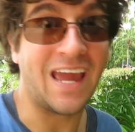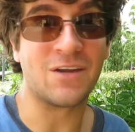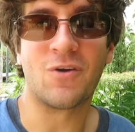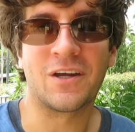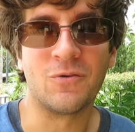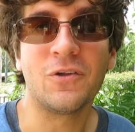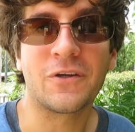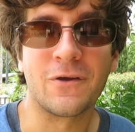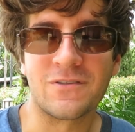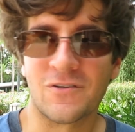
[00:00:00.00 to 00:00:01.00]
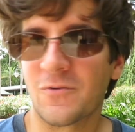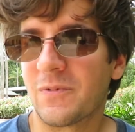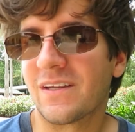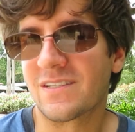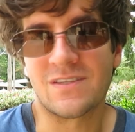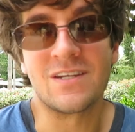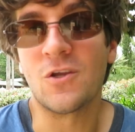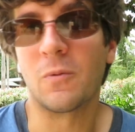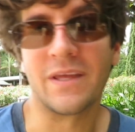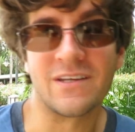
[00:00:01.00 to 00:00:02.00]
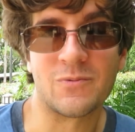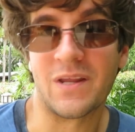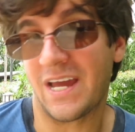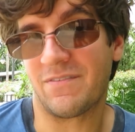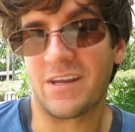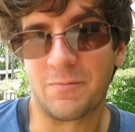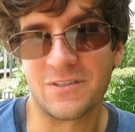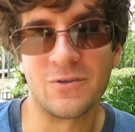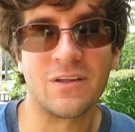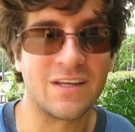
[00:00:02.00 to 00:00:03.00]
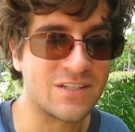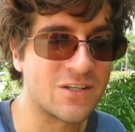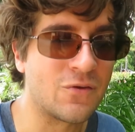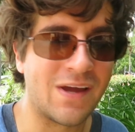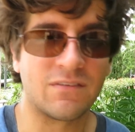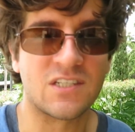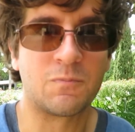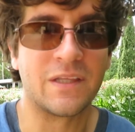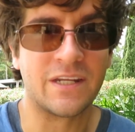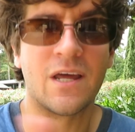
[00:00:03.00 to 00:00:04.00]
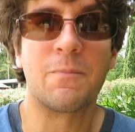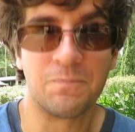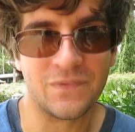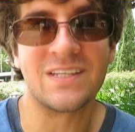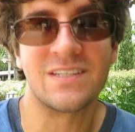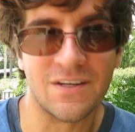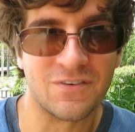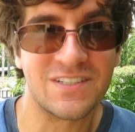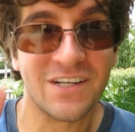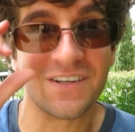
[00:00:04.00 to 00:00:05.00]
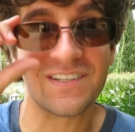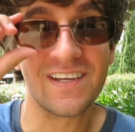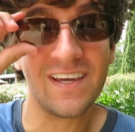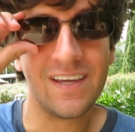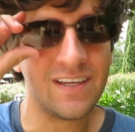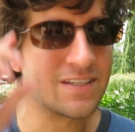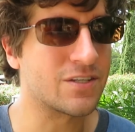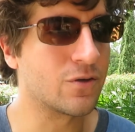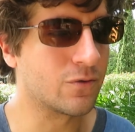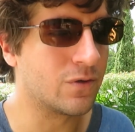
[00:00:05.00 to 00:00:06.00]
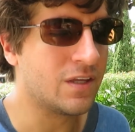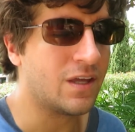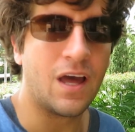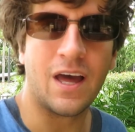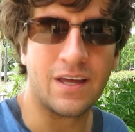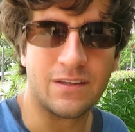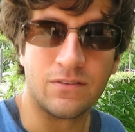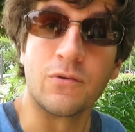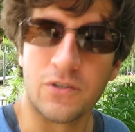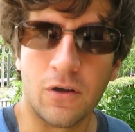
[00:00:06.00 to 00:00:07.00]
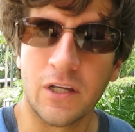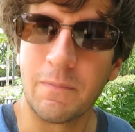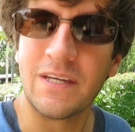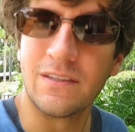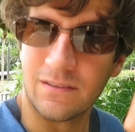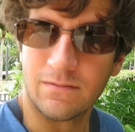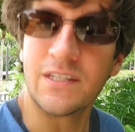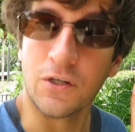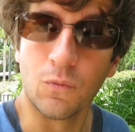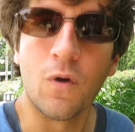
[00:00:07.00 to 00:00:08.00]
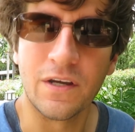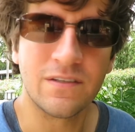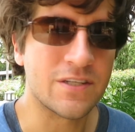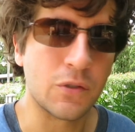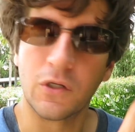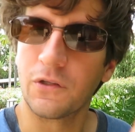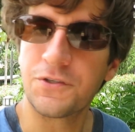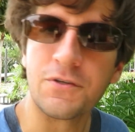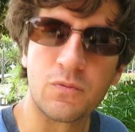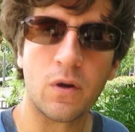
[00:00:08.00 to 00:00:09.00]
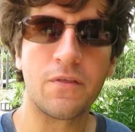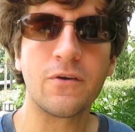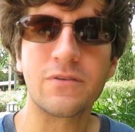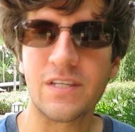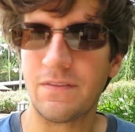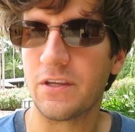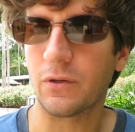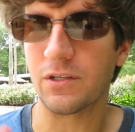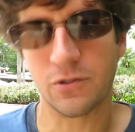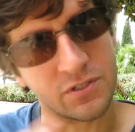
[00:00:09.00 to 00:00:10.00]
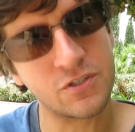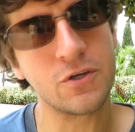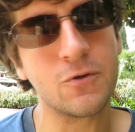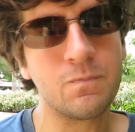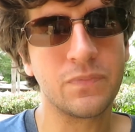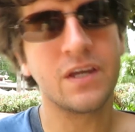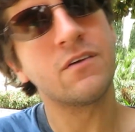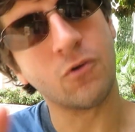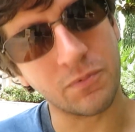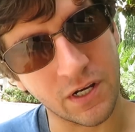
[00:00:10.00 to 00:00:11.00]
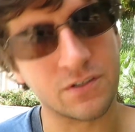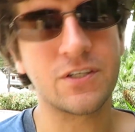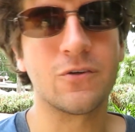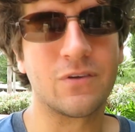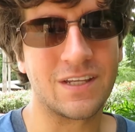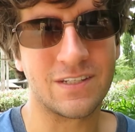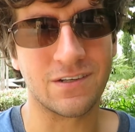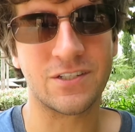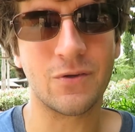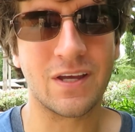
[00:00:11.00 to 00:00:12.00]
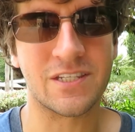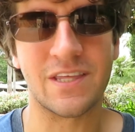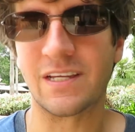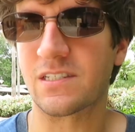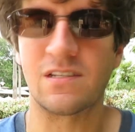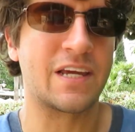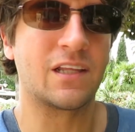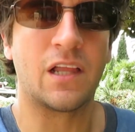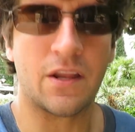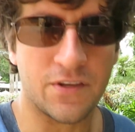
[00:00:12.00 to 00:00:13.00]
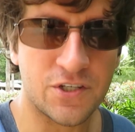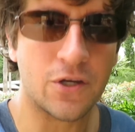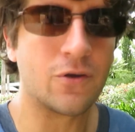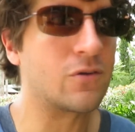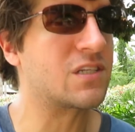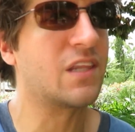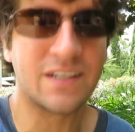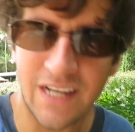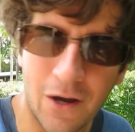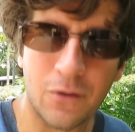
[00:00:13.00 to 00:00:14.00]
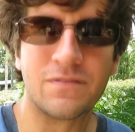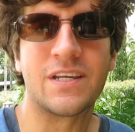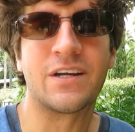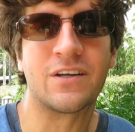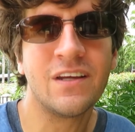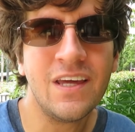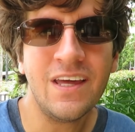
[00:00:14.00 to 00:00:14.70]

and Rock and Roller Coaster, because then nobody else would have that opportunity. So they have to split it up into different tiers. So those are all going to be in Tier 1, so you can only choose one of those, and then you can choose 2 from Tier 2. And Tier 2 has things like a lot of the shows, like Tower of Terror,